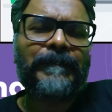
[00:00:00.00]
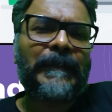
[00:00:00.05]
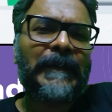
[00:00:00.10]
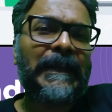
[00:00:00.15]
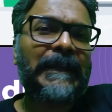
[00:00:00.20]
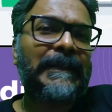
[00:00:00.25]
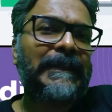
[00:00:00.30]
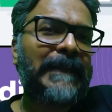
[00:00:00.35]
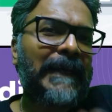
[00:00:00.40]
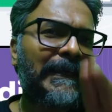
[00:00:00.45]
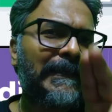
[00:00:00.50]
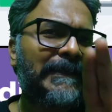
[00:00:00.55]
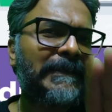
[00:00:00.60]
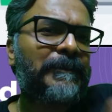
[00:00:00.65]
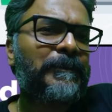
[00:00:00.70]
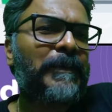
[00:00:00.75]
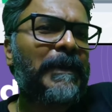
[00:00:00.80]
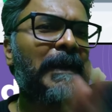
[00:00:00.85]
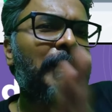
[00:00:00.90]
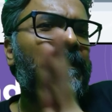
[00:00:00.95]
And that is
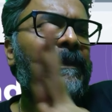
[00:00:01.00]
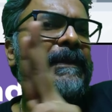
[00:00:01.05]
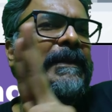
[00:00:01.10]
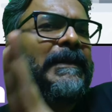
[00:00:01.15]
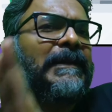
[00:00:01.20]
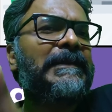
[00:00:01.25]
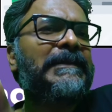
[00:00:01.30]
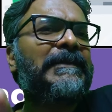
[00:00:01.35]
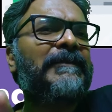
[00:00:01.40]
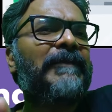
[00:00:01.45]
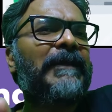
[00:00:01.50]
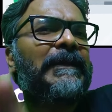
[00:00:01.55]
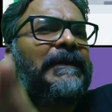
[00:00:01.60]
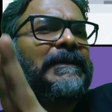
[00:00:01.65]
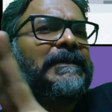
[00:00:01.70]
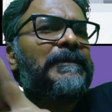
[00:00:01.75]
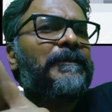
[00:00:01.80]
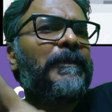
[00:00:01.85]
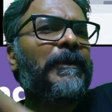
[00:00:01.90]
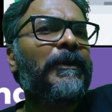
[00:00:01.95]
primarily the reason why
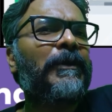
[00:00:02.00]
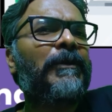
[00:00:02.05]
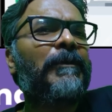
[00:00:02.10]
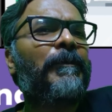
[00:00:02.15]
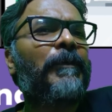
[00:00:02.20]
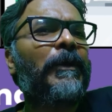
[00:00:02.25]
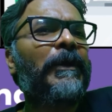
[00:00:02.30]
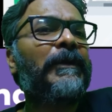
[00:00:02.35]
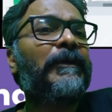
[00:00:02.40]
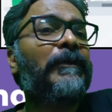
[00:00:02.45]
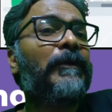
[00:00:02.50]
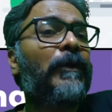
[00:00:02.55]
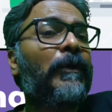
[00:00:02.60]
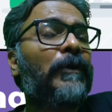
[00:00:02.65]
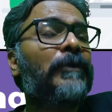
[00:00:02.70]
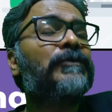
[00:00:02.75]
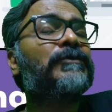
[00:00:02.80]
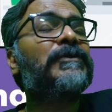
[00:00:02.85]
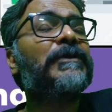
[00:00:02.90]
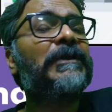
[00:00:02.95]
this particular point
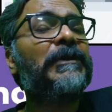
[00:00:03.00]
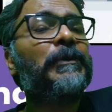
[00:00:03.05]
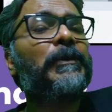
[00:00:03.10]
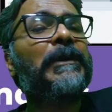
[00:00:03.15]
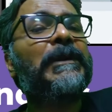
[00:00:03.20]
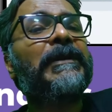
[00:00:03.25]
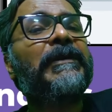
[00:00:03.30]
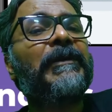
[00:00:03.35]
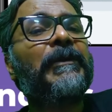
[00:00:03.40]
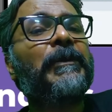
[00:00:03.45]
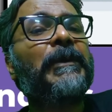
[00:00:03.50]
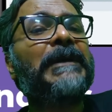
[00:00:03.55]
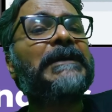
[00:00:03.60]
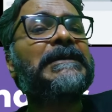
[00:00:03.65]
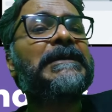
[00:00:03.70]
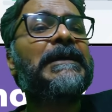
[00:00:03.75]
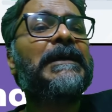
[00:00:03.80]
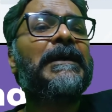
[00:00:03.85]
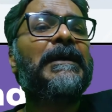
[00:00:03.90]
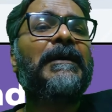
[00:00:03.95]
also equally
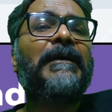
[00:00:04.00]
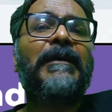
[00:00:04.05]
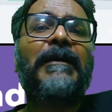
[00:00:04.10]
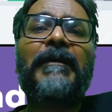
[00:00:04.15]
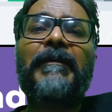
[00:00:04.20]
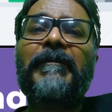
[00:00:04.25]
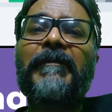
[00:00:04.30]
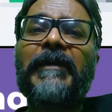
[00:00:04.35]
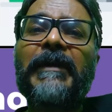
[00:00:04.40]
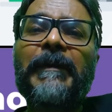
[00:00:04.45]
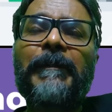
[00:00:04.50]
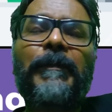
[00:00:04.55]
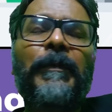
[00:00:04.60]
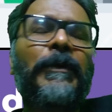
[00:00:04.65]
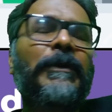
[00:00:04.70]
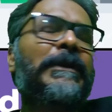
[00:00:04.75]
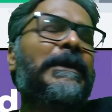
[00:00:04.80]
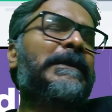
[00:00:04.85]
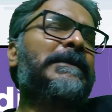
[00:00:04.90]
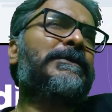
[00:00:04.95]
requires
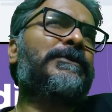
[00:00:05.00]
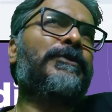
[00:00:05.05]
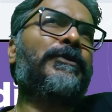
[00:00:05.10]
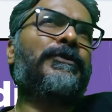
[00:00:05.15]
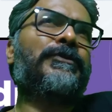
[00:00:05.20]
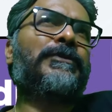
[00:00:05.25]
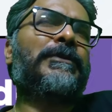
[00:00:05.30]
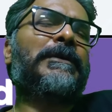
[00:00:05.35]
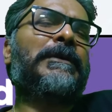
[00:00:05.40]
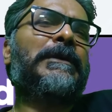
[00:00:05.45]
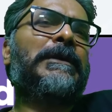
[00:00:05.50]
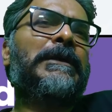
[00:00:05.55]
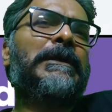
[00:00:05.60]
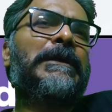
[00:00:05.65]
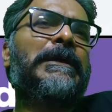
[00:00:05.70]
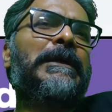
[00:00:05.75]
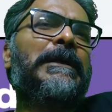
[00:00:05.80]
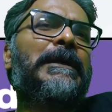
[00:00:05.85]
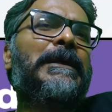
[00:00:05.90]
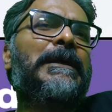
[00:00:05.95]
important consideration.
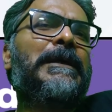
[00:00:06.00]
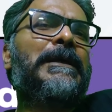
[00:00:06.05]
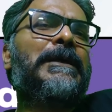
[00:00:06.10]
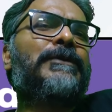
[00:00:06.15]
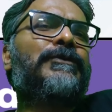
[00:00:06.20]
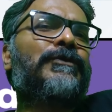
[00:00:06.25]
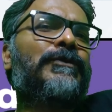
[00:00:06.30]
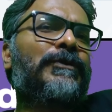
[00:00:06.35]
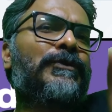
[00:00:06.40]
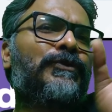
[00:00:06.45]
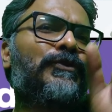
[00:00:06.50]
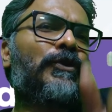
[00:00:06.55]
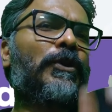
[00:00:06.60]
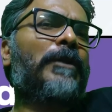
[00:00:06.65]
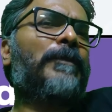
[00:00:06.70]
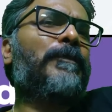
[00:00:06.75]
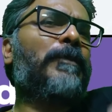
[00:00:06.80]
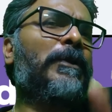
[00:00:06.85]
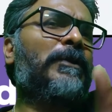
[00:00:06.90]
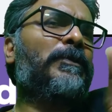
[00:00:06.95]
So the
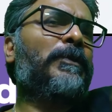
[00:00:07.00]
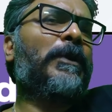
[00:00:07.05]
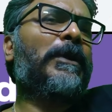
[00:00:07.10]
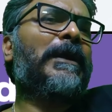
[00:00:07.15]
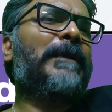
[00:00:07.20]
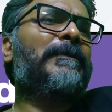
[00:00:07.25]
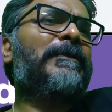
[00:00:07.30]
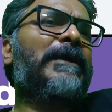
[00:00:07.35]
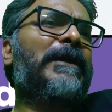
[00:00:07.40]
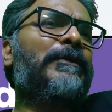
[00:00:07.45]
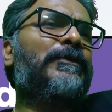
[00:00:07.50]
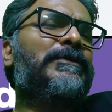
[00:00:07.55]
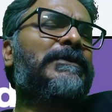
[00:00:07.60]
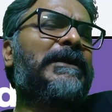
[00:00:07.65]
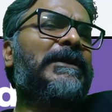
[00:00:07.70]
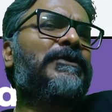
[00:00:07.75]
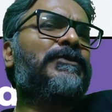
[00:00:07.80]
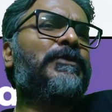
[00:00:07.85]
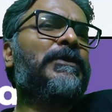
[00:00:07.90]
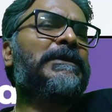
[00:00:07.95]
short point what I am trying to
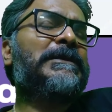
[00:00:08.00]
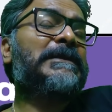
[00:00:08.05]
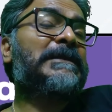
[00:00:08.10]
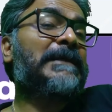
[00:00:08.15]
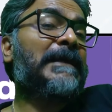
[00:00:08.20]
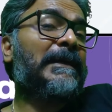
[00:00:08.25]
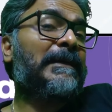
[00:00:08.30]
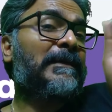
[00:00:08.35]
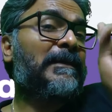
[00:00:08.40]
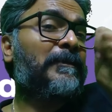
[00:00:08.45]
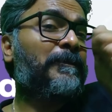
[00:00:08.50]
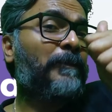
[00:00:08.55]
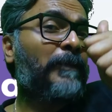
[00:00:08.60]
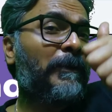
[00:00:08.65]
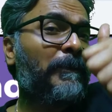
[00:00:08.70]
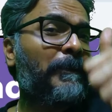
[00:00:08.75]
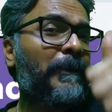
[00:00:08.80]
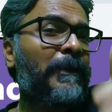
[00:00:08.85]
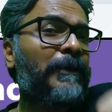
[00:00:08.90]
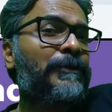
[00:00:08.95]
say, students, is that the
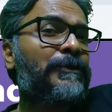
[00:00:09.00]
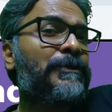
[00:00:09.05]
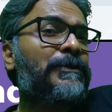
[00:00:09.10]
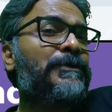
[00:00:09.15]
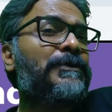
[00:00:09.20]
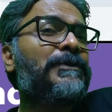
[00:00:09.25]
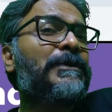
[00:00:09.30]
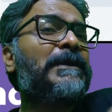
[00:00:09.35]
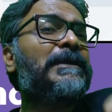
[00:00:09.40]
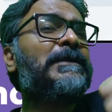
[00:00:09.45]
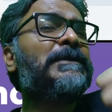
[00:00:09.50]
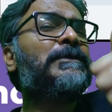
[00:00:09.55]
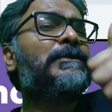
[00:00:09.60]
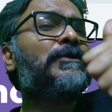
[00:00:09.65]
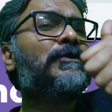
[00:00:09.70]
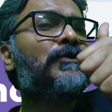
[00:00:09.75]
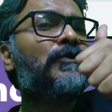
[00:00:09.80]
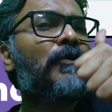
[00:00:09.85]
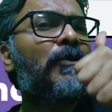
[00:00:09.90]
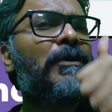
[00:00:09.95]
preparation stage is
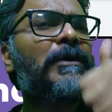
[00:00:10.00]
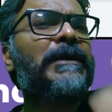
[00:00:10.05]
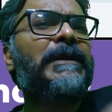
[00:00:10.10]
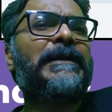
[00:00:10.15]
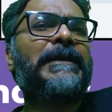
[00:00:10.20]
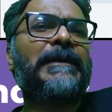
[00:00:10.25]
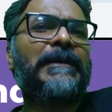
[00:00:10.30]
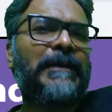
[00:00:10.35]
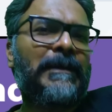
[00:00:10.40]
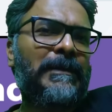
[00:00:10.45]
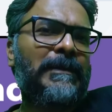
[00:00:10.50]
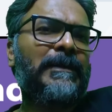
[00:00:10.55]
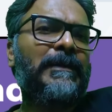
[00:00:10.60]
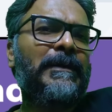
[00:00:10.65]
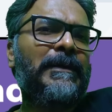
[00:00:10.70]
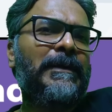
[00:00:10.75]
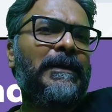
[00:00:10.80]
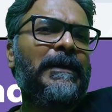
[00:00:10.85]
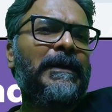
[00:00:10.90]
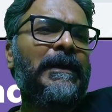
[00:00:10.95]
so critical
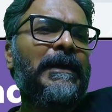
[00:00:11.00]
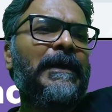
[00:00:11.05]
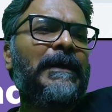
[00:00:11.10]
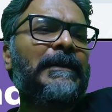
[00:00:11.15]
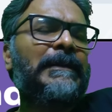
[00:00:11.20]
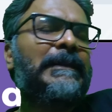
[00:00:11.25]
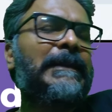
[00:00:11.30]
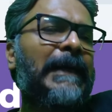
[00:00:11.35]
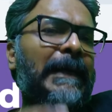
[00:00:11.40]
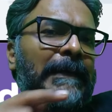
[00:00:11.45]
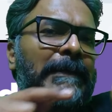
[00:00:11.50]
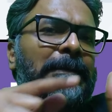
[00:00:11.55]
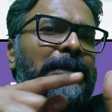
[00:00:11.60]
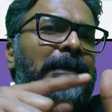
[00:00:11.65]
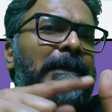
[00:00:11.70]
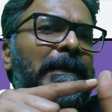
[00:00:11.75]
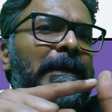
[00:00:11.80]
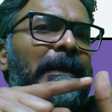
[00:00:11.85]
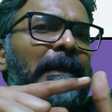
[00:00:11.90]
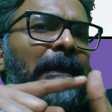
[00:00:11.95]
that
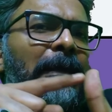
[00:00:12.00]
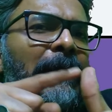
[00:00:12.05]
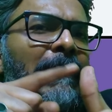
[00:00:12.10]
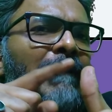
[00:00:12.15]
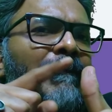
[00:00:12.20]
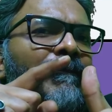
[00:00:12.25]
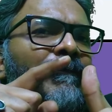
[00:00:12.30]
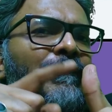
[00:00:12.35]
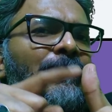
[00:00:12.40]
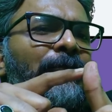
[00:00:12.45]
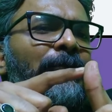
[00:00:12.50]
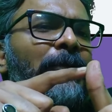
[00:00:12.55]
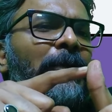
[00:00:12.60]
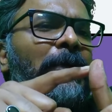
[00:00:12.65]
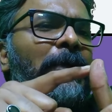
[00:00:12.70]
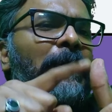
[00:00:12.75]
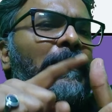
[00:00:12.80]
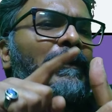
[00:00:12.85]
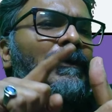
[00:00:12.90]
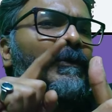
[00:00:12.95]
if
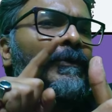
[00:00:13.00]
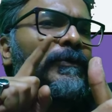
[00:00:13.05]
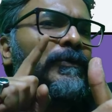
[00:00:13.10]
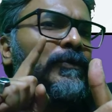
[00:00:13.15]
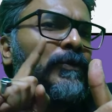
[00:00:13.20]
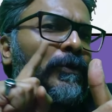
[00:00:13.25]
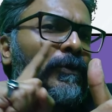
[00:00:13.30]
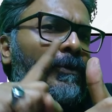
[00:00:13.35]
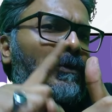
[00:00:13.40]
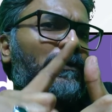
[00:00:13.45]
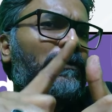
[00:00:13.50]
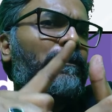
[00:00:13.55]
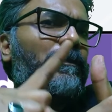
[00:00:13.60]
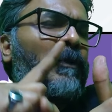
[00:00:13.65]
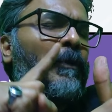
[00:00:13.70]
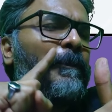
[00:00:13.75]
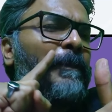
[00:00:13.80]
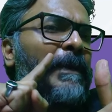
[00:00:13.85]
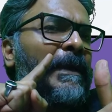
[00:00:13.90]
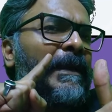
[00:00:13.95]
you don't
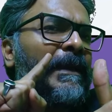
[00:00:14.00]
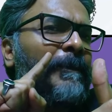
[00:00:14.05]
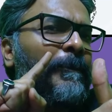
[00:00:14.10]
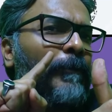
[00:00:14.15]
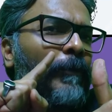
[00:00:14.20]
prepare it